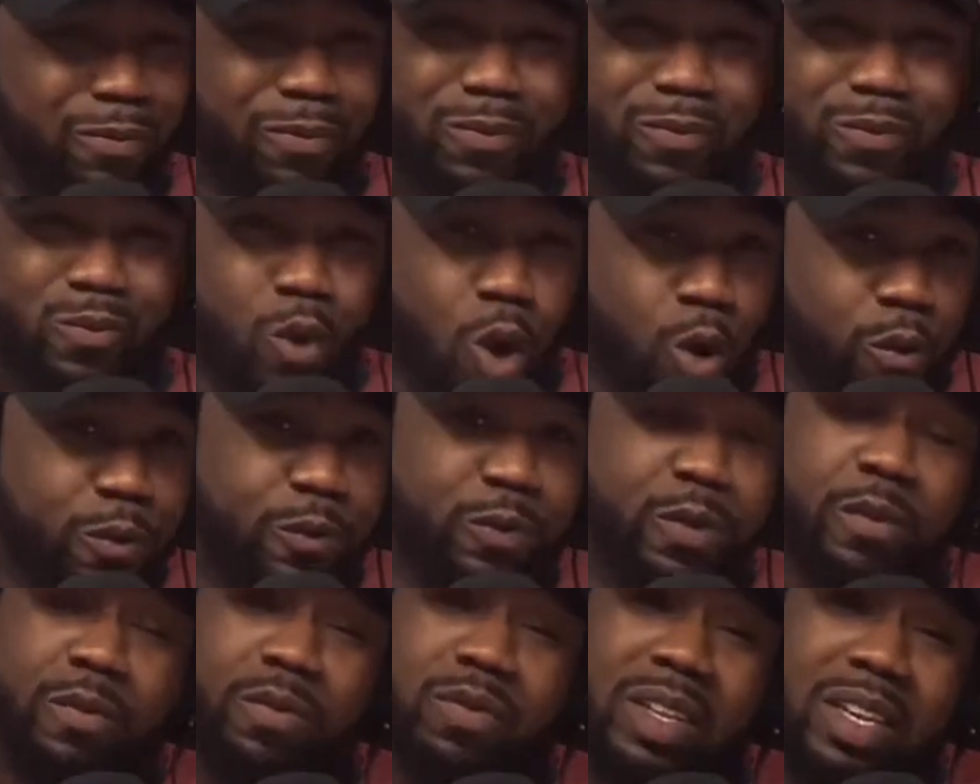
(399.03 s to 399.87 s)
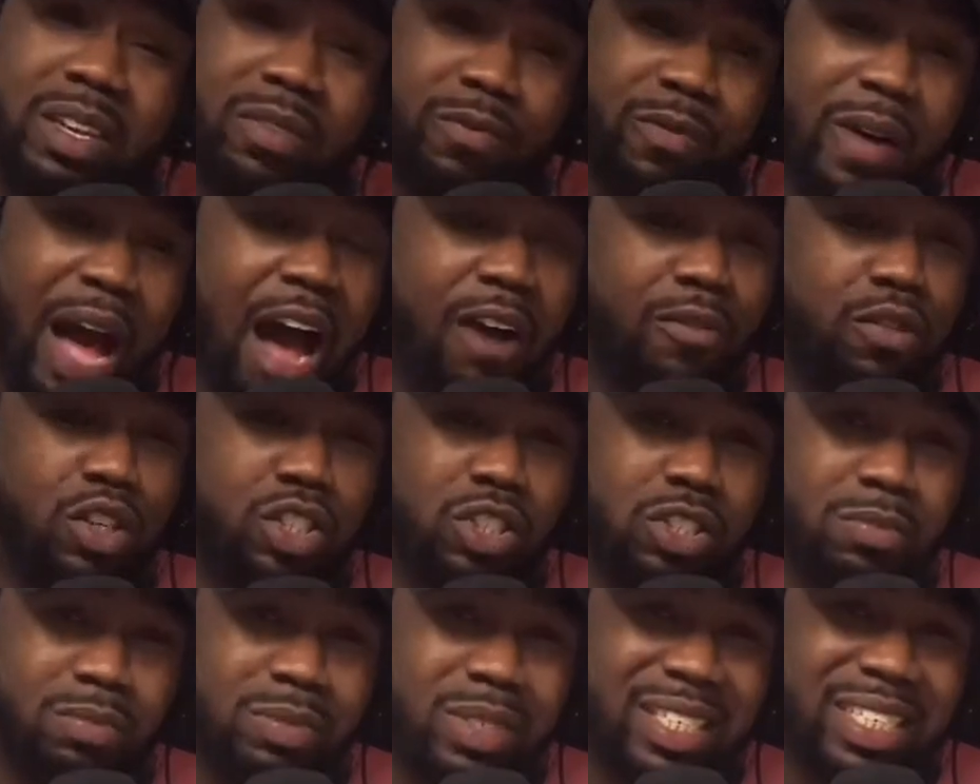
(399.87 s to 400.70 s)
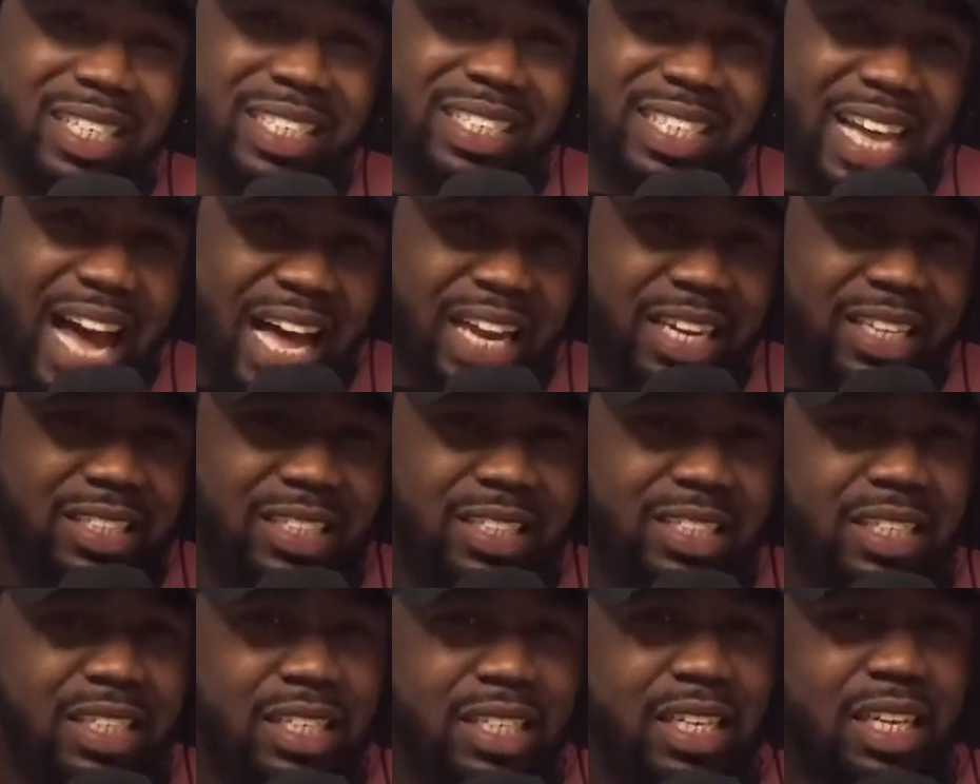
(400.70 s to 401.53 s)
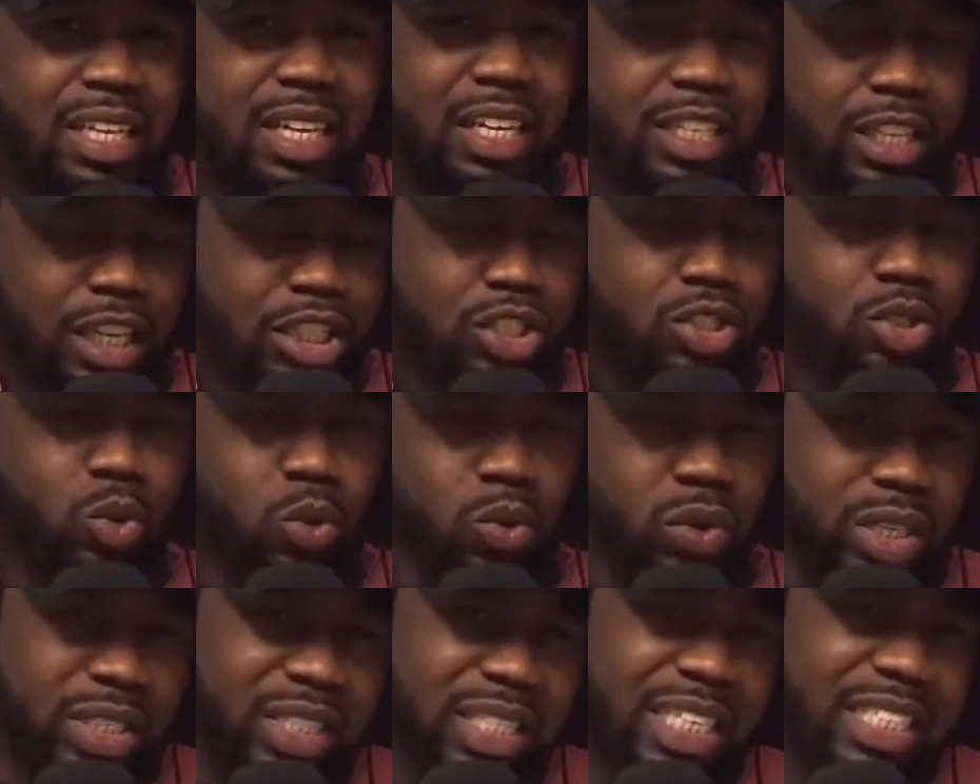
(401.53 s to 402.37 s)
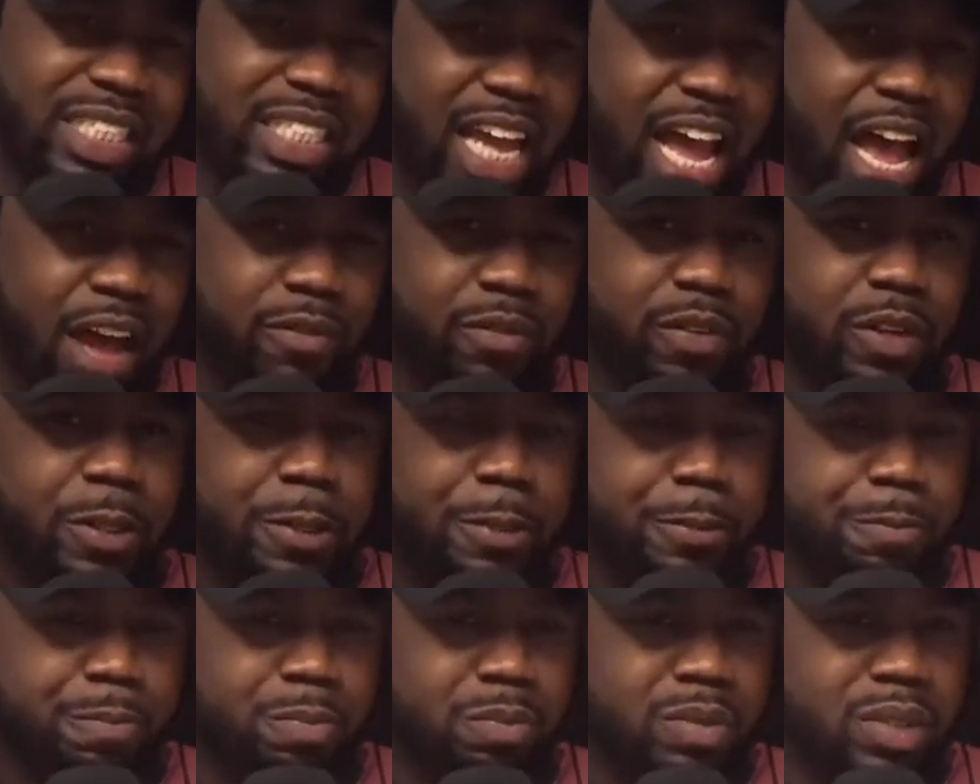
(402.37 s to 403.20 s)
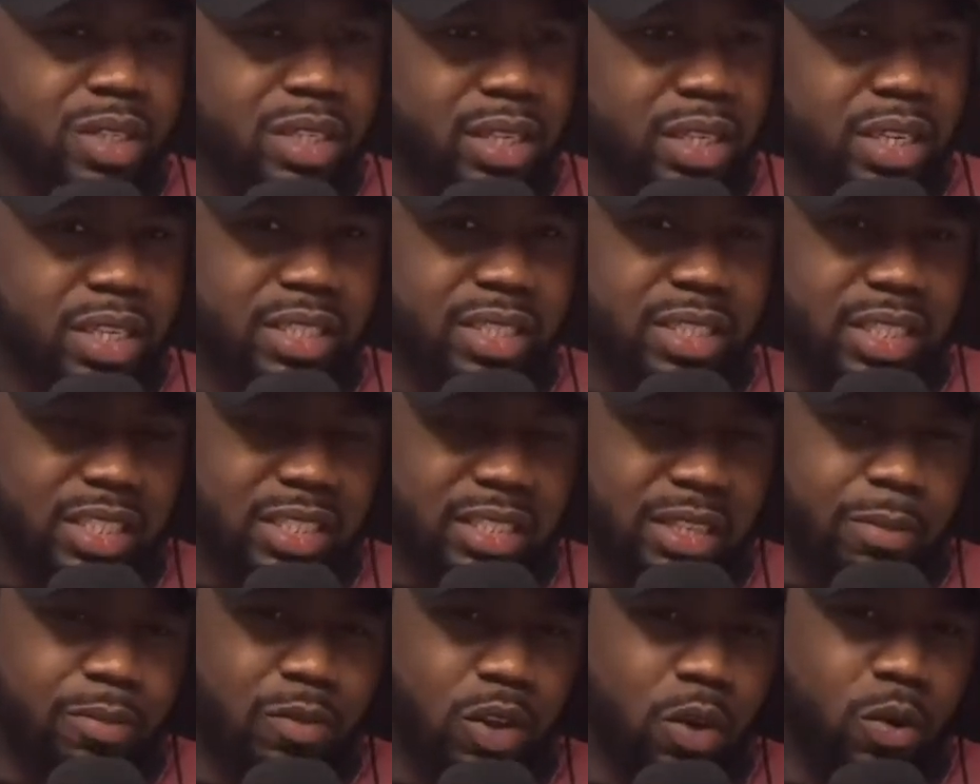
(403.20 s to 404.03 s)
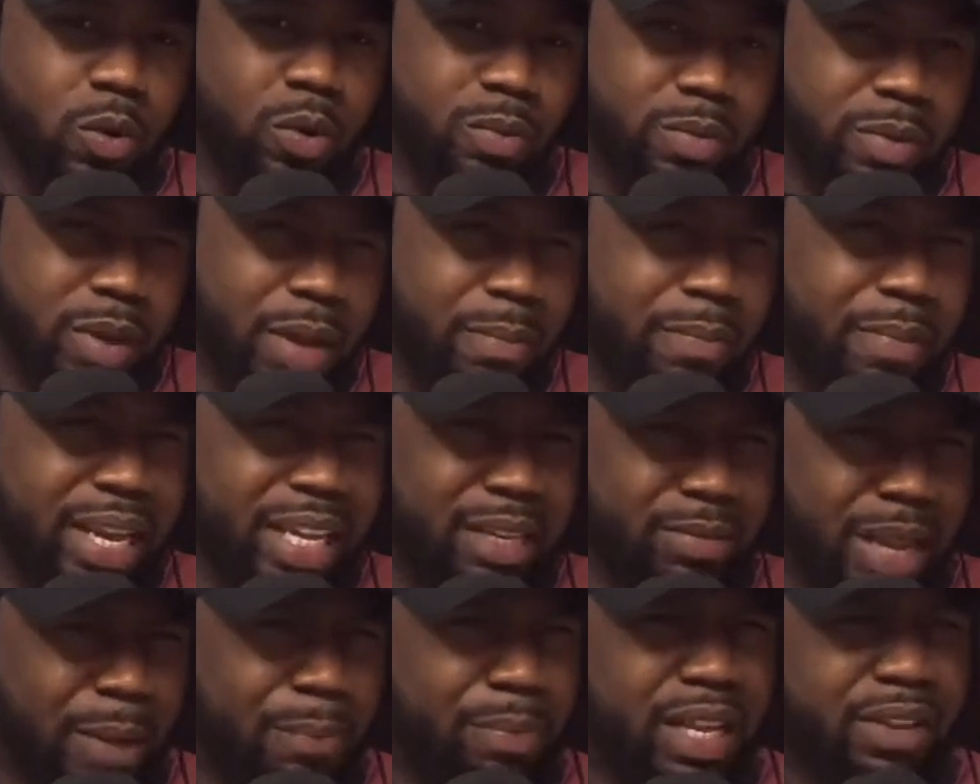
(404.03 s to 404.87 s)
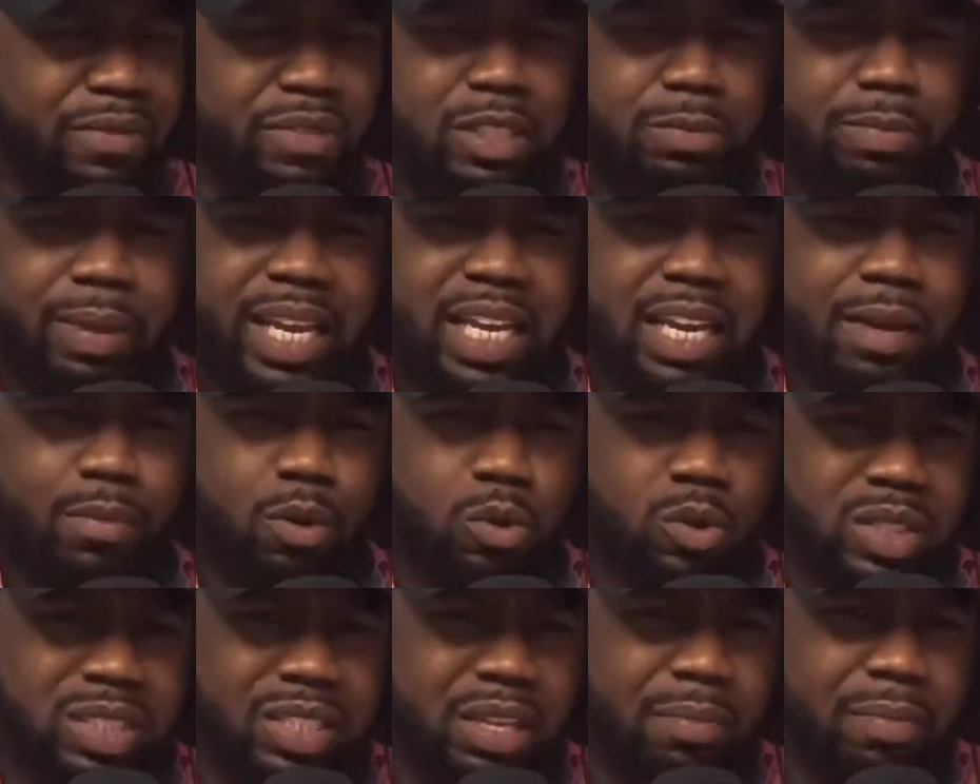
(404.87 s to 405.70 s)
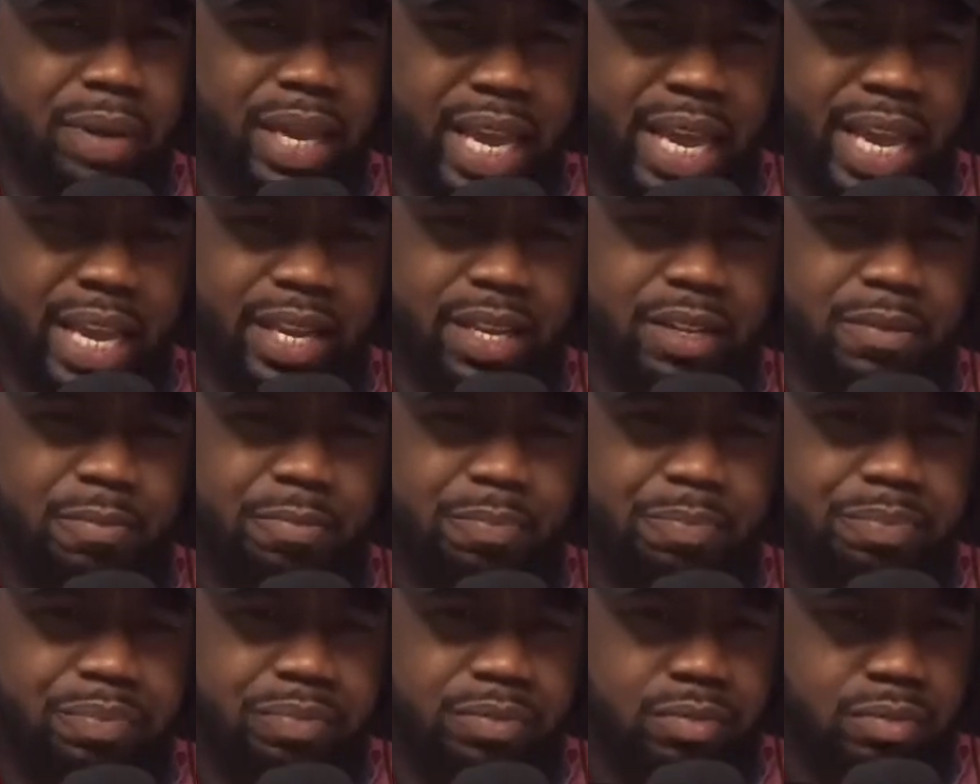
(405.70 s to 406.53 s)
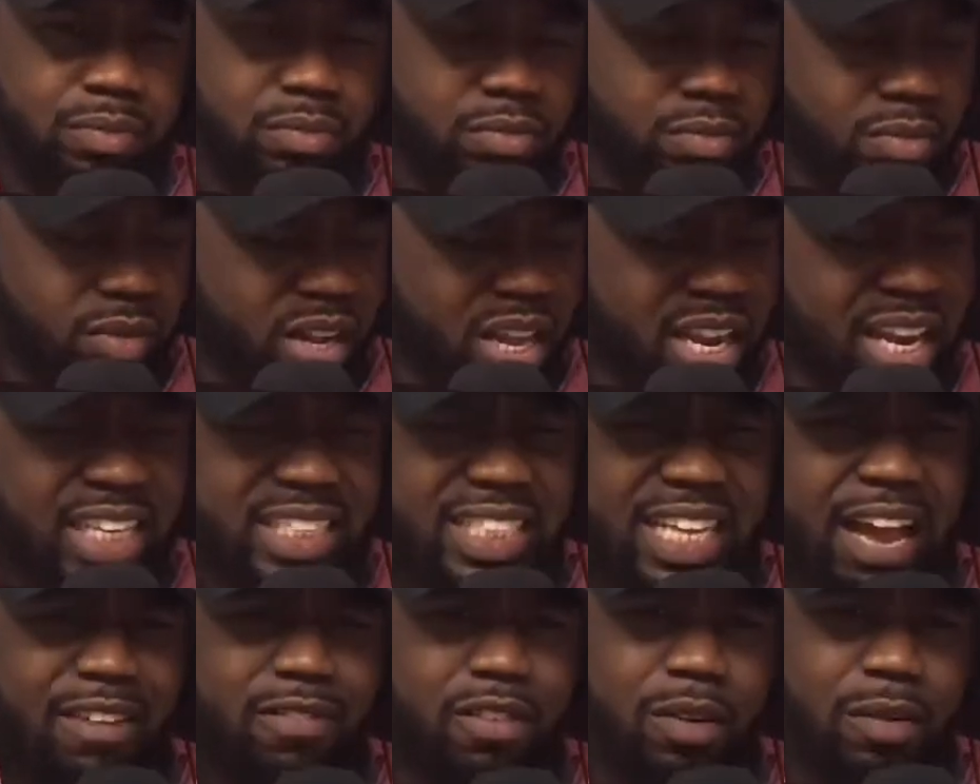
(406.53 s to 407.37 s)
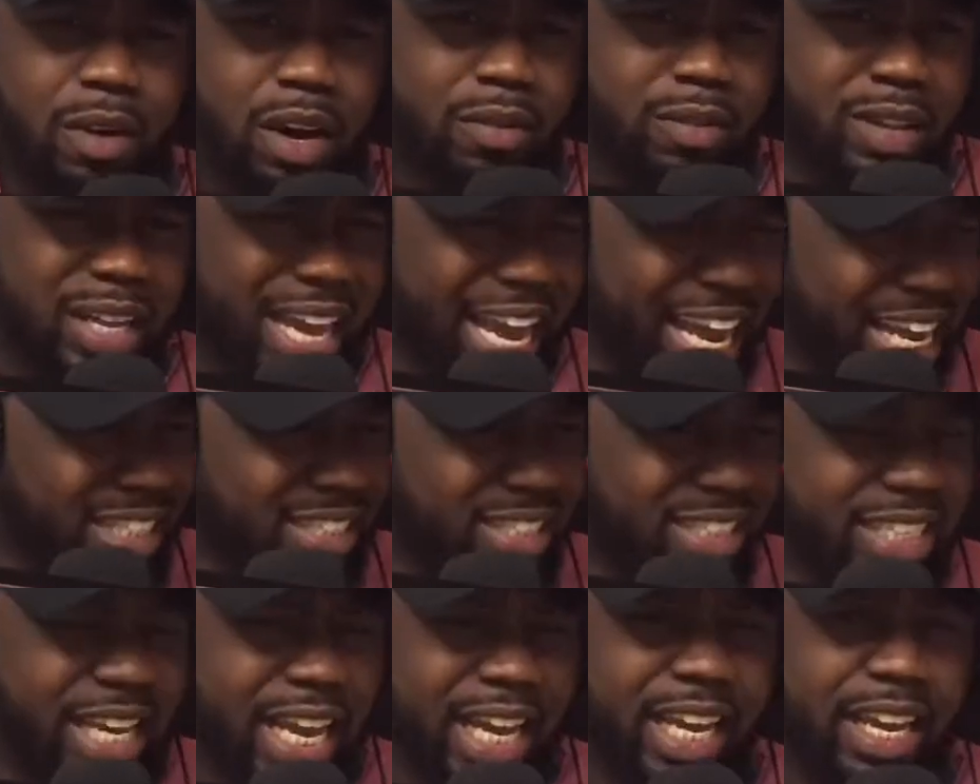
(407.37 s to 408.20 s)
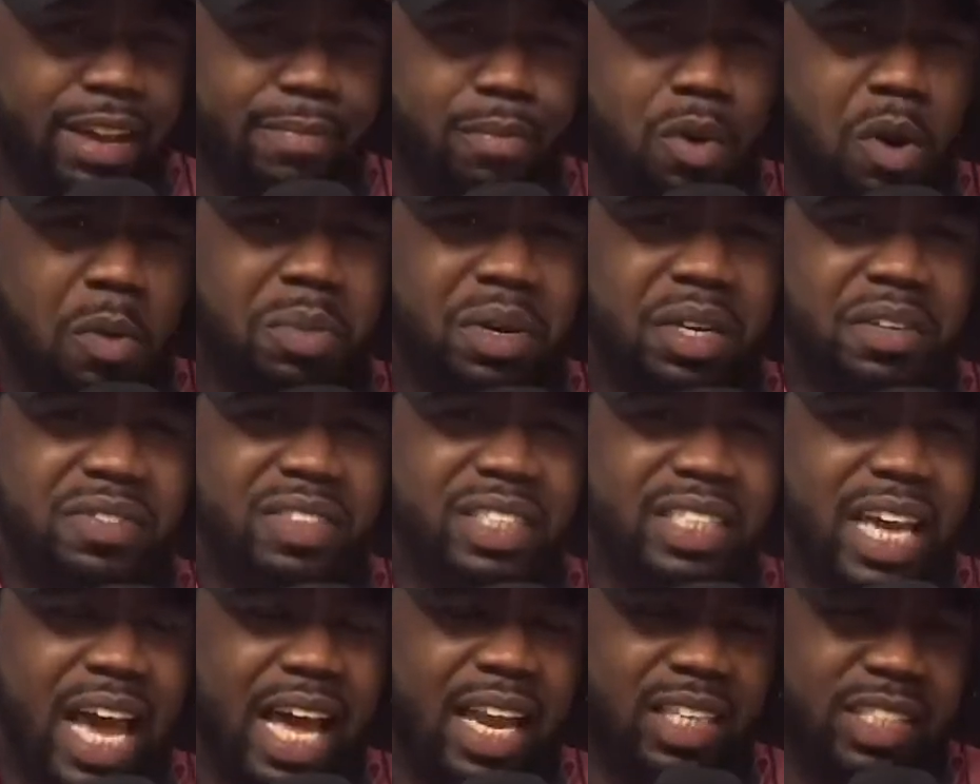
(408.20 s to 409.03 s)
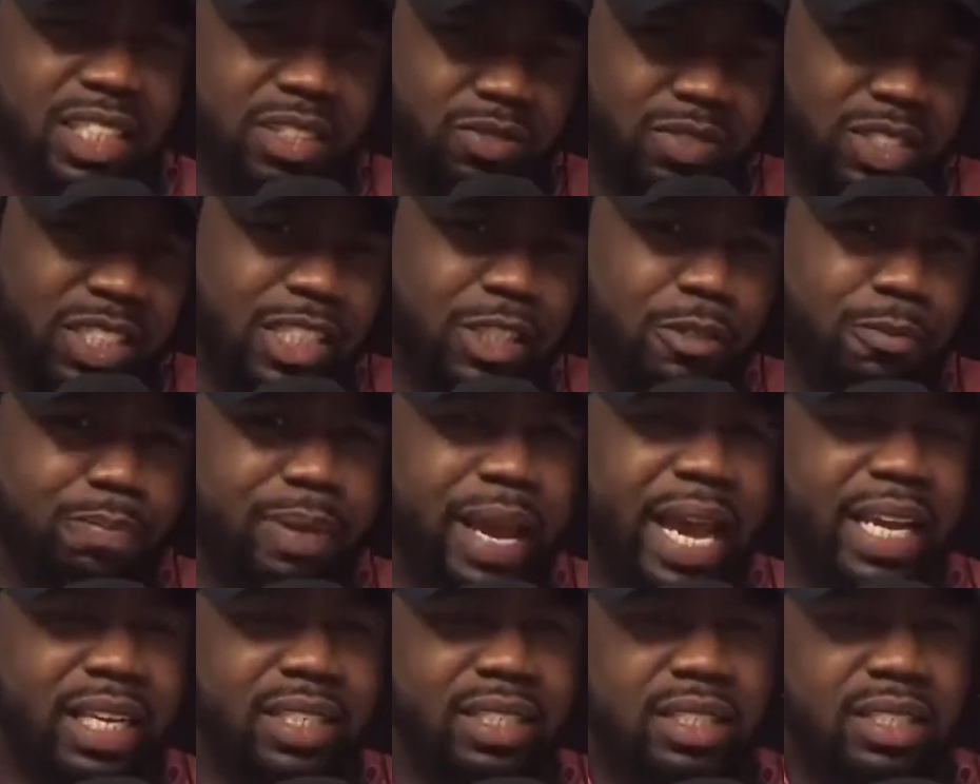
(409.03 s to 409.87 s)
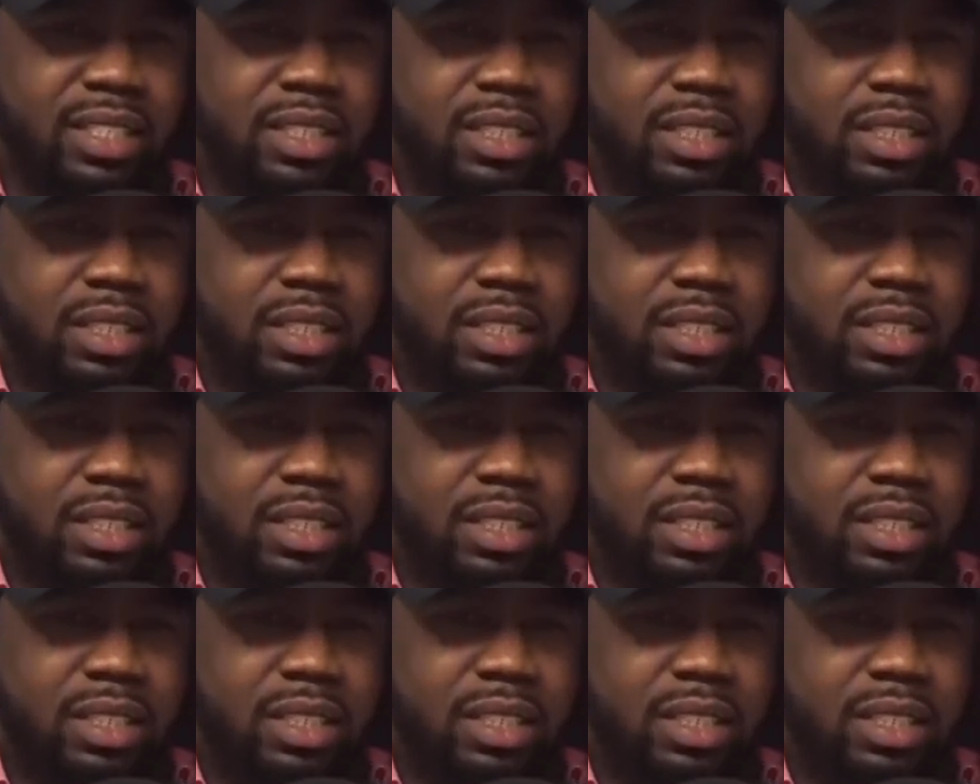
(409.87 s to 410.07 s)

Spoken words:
Worth $500 million. Let's do this. Let's have, because I believe his main number was number 8. Let's have an 8-second moment of silence and respects